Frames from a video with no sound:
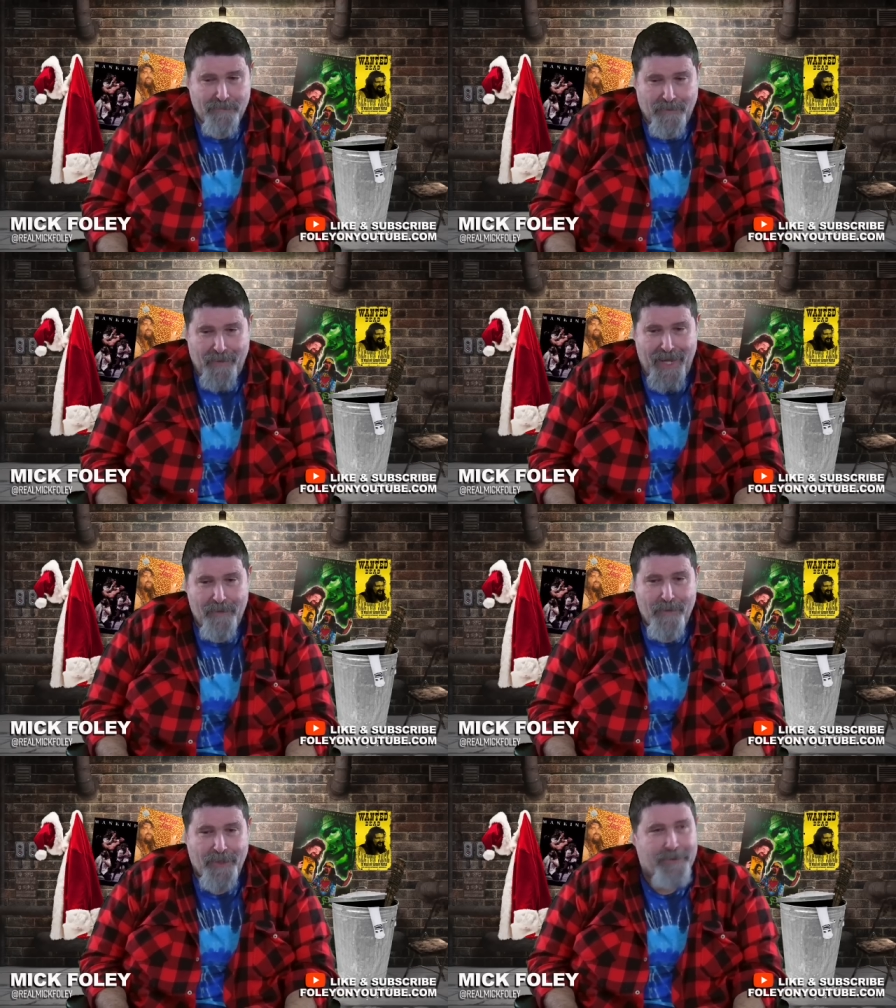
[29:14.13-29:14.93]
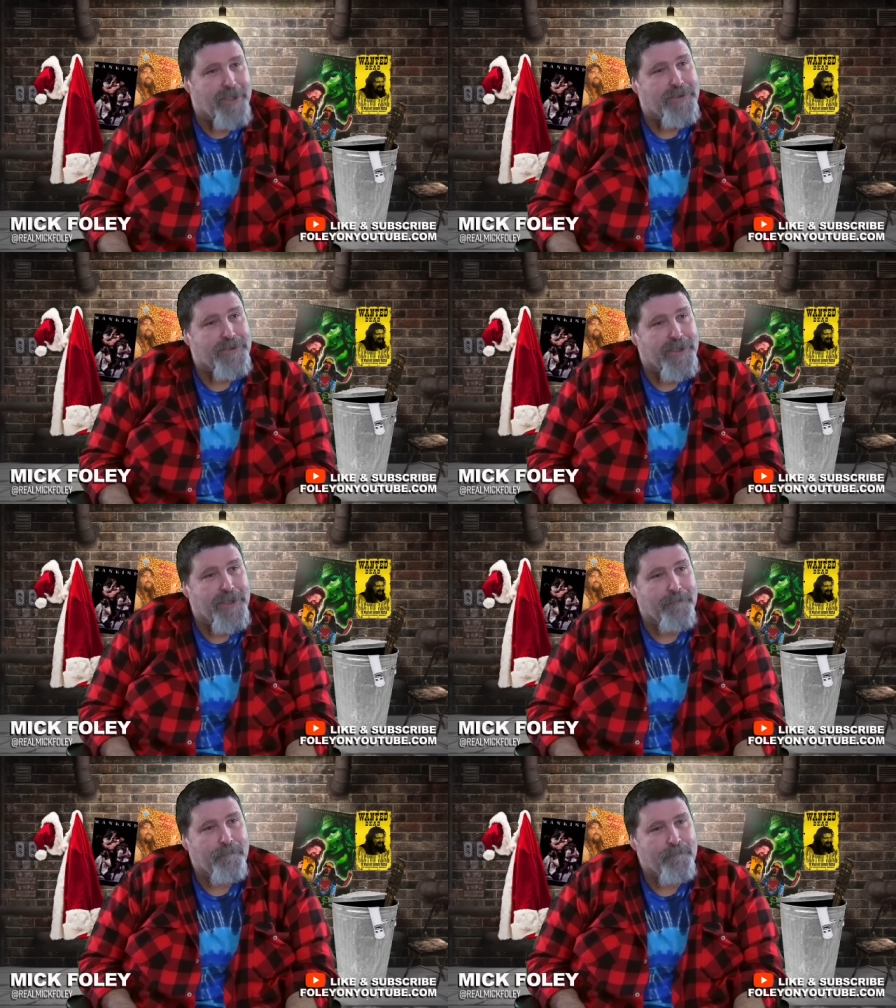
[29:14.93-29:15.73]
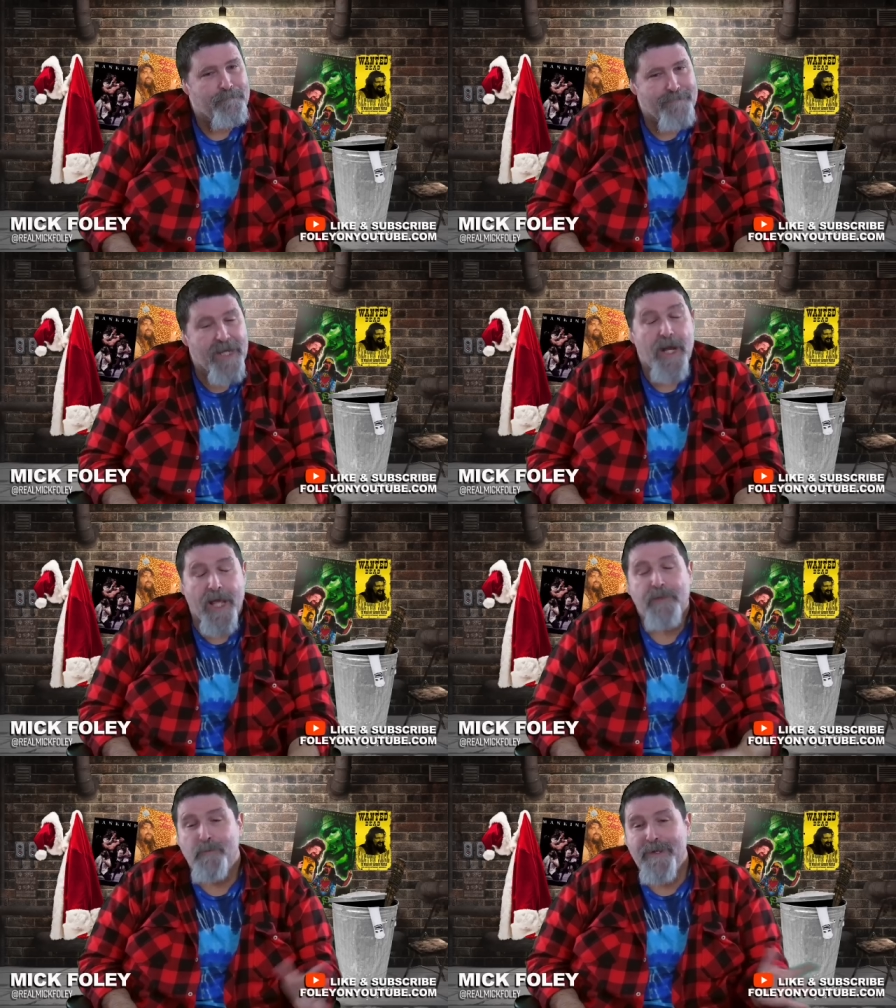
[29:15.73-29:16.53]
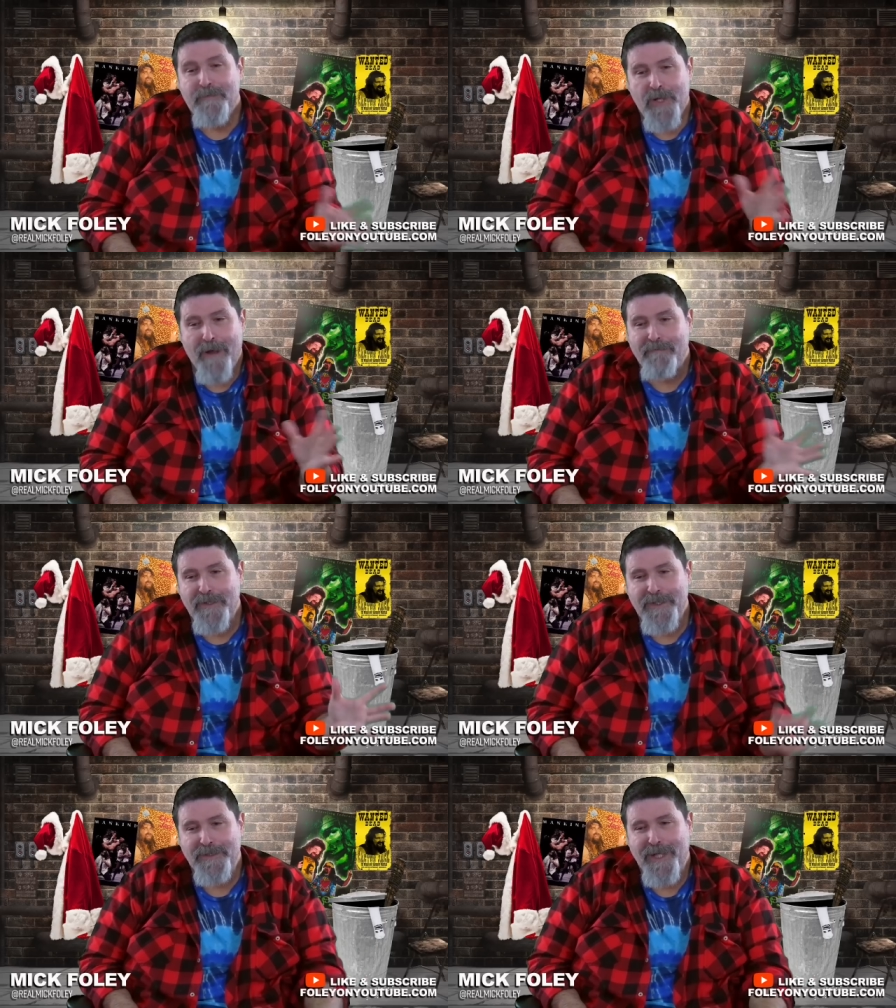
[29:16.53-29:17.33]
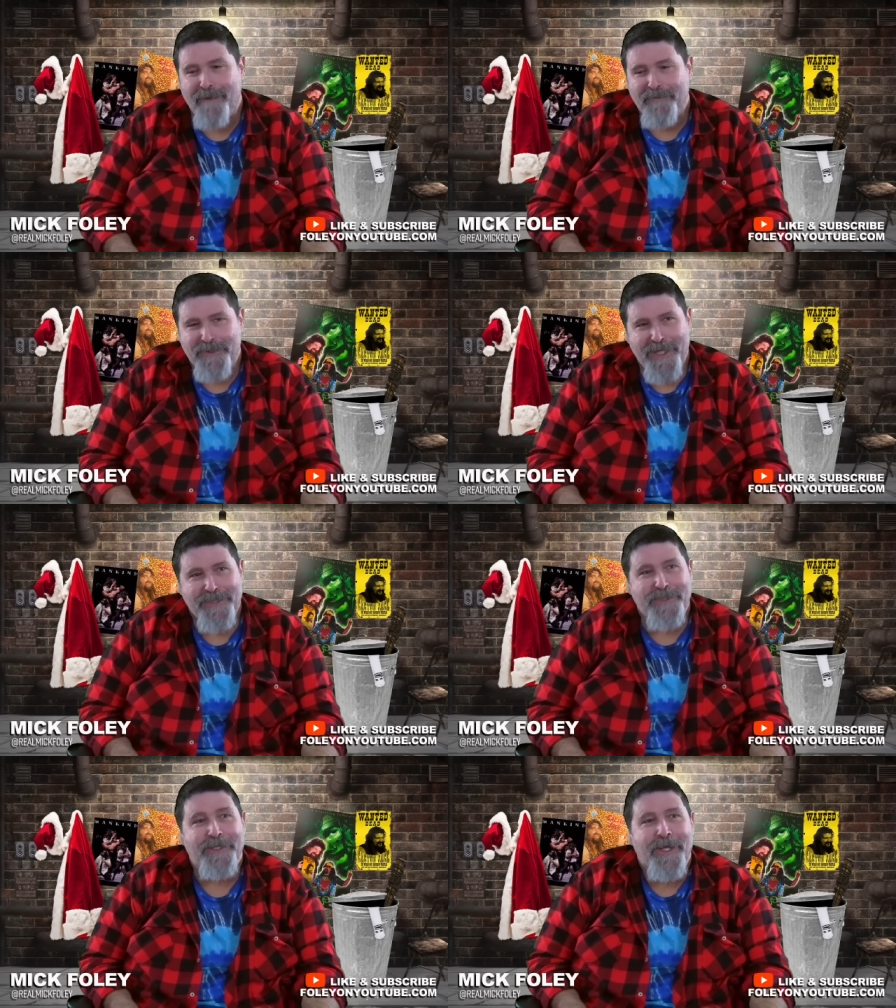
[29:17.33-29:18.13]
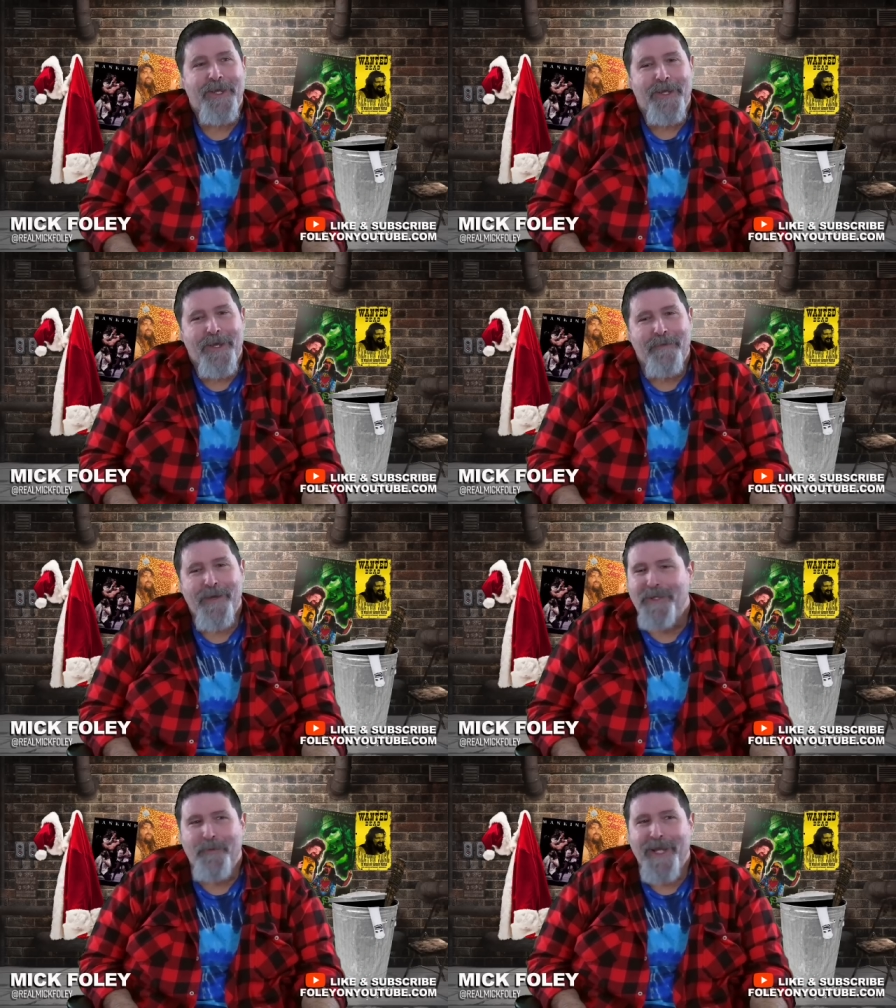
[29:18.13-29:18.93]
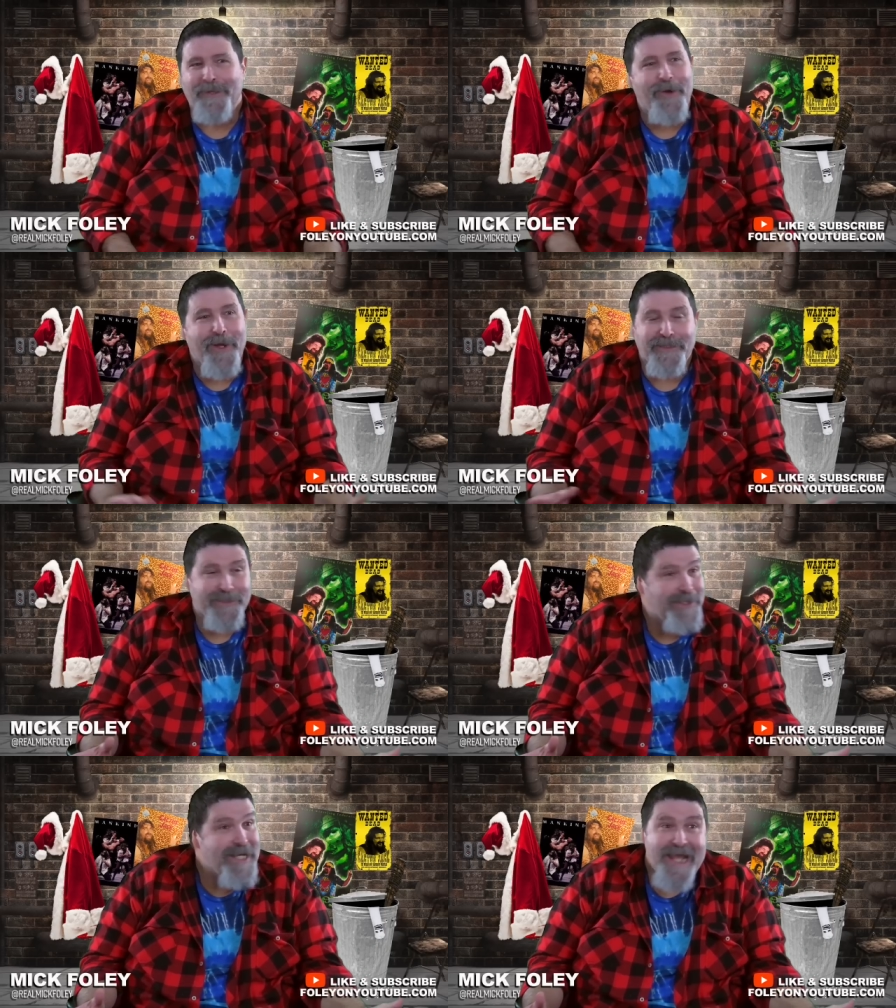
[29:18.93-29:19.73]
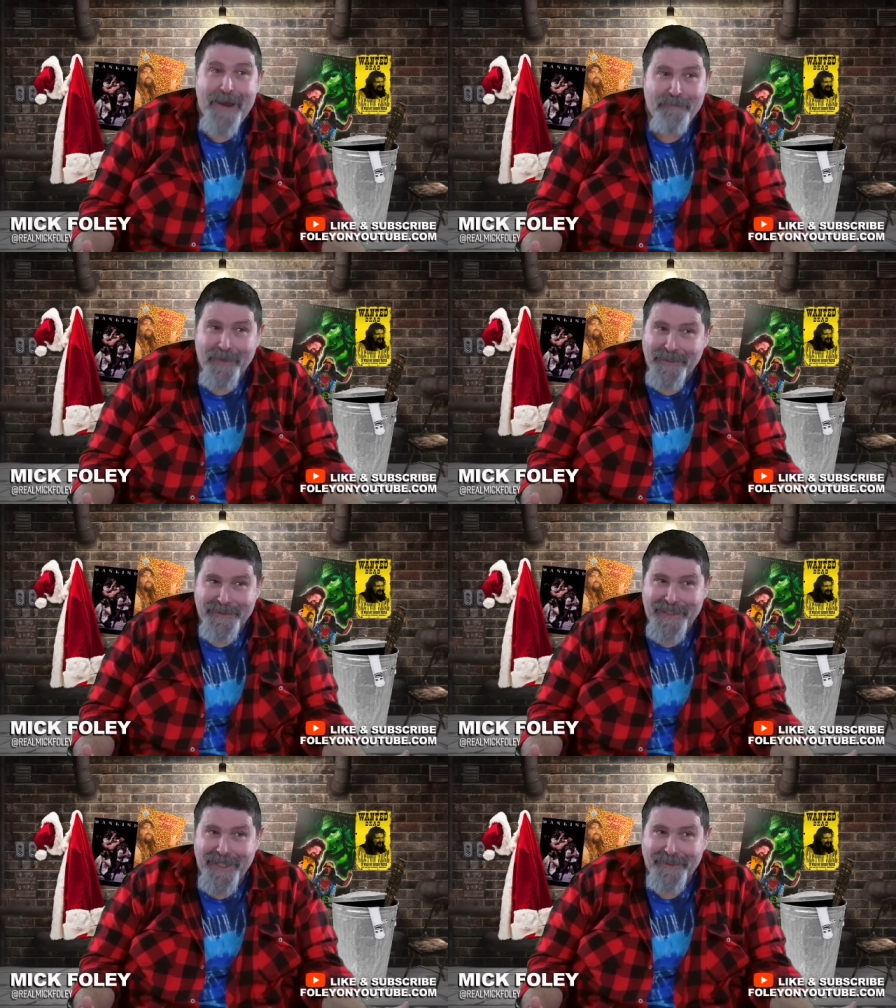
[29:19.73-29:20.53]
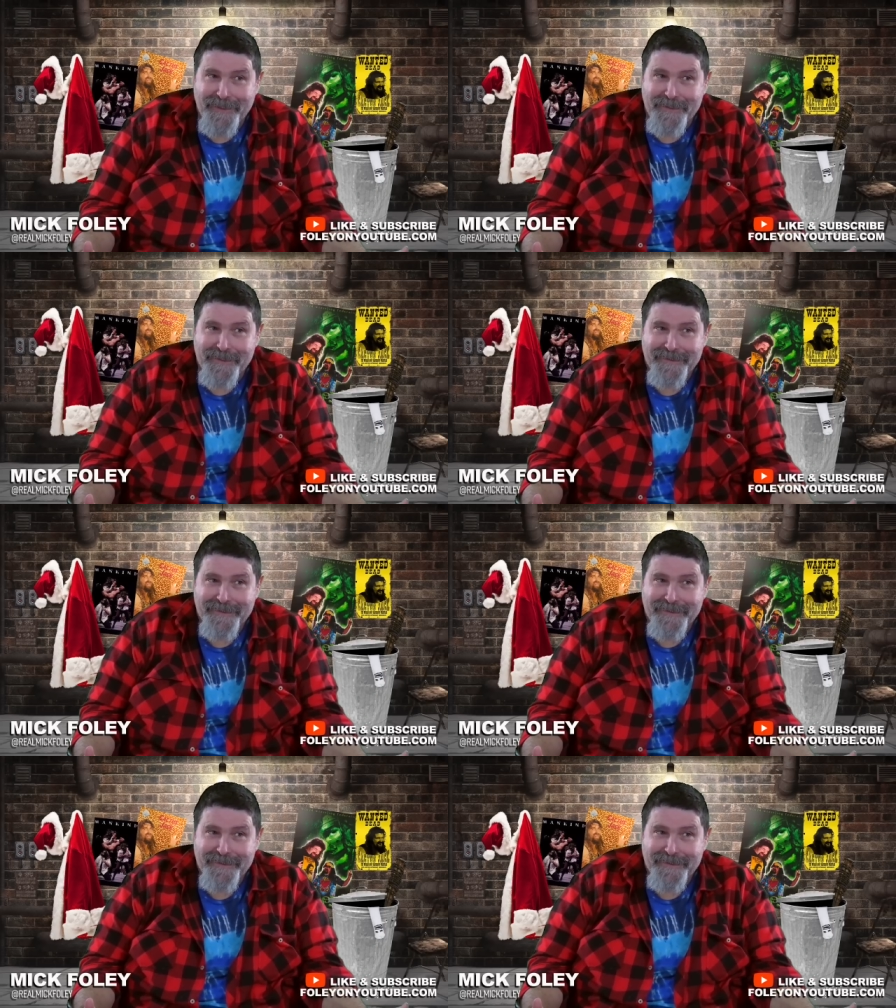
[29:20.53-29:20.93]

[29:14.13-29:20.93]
McMahon about this, um, and I, we covered this conversation about the weight loss. You did not bring the scale, did you?